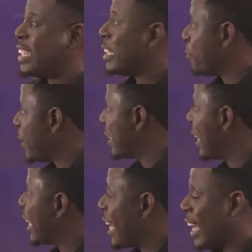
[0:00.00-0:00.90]

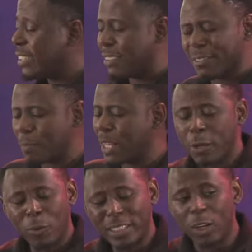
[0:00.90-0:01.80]
defeated, and
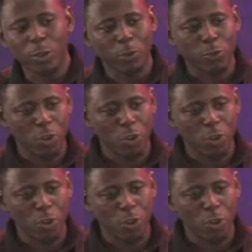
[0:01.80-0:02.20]
it was a lot of